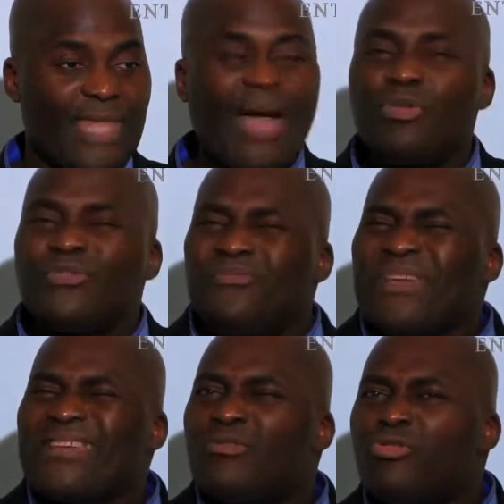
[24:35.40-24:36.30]
I was
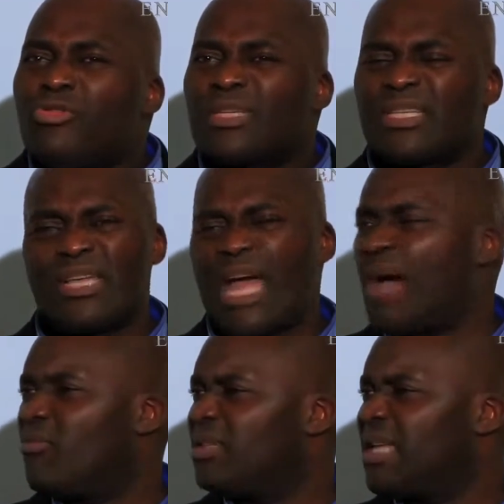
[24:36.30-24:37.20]
very close.
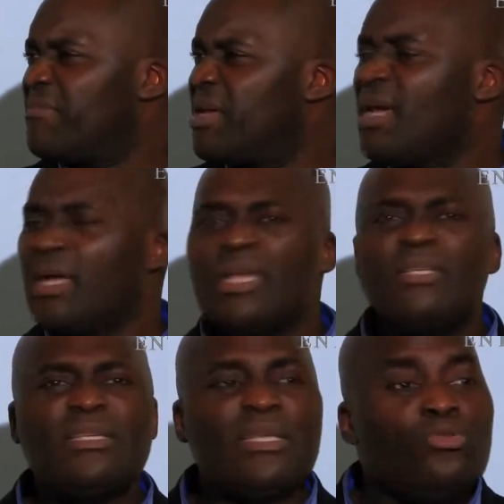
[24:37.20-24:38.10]
I said,
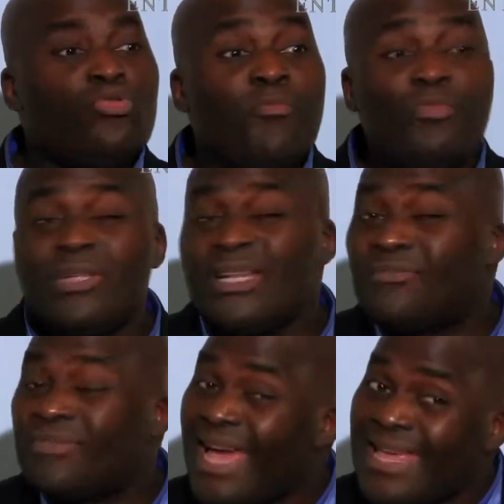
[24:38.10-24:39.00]
he said, you put it
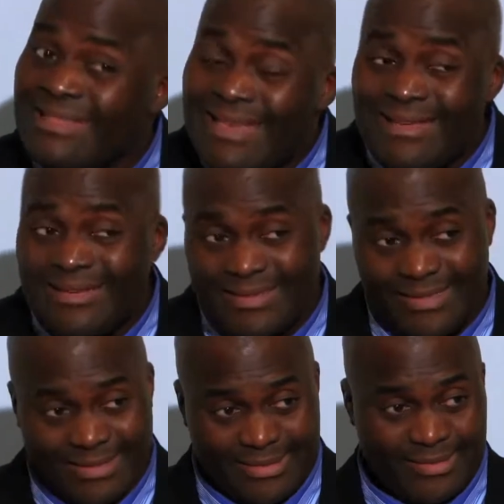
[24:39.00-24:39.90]
Friday.
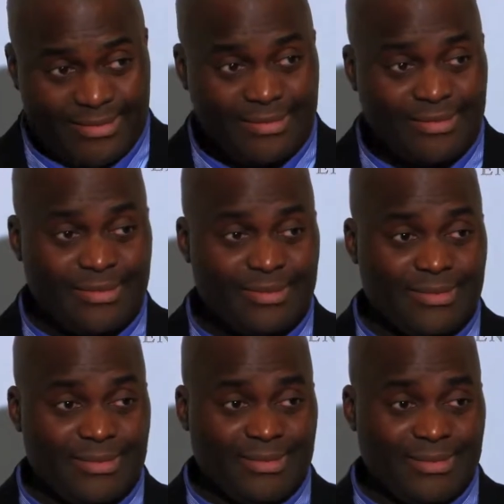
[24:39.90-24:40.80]

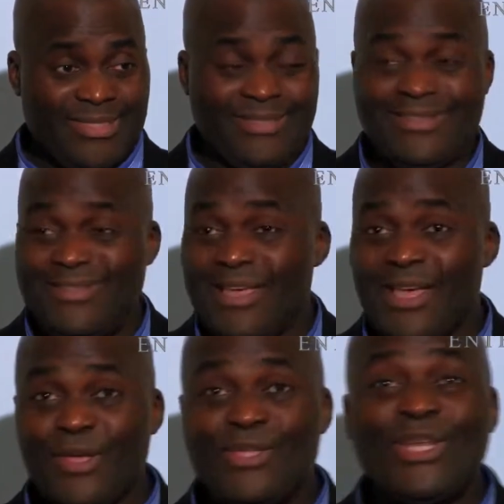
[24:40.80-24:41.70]

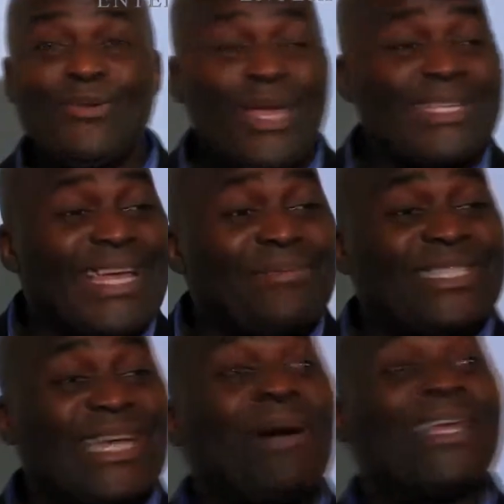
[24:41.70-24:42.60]
You see the way it's
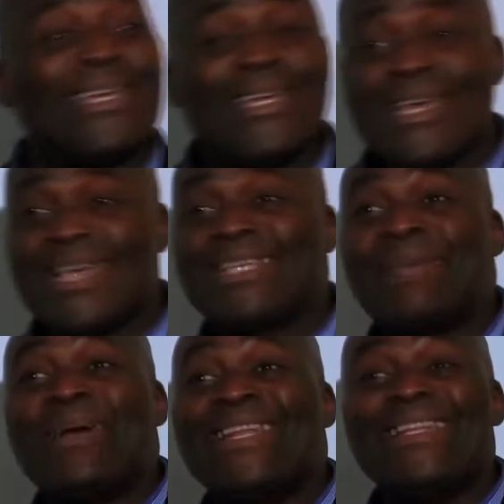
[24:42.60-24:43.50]

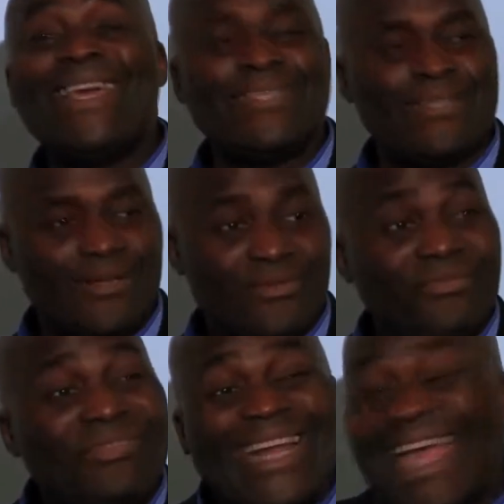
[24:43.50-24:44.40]
not by the date.
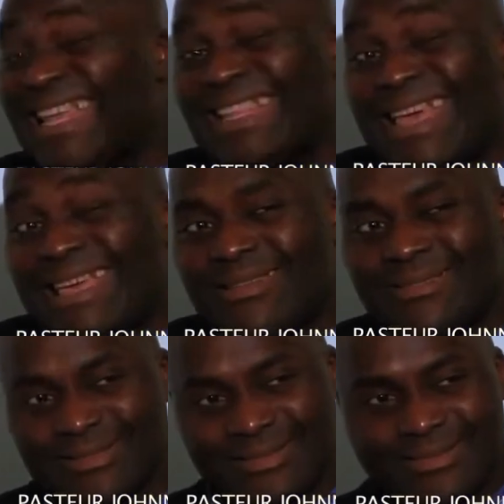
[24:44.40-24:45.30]

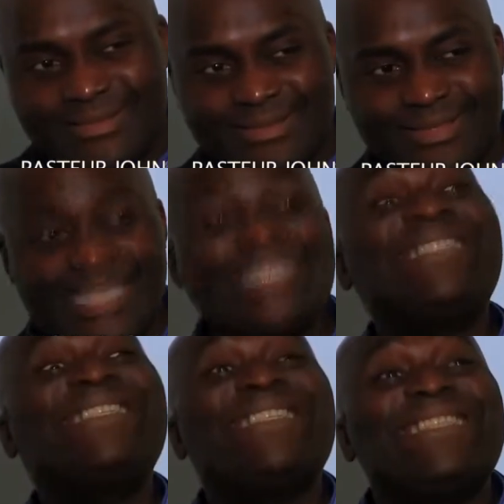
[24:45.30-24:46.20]
Friday
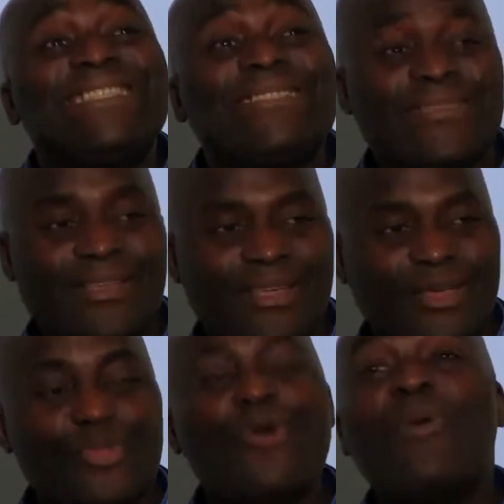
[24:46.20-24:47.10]
6.
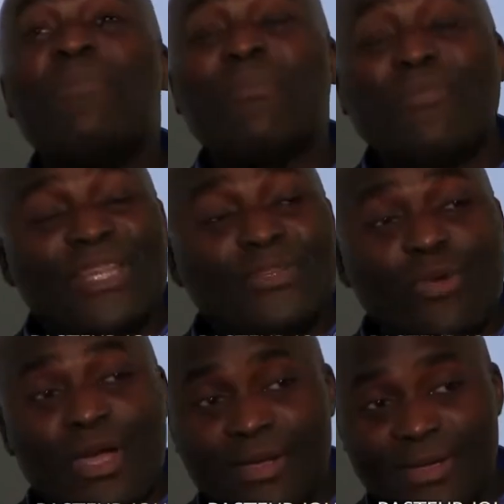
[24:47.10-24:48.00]
You know when people finish
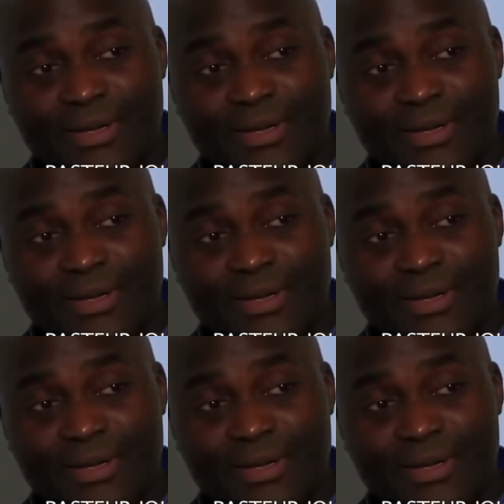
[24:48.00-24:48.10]
work?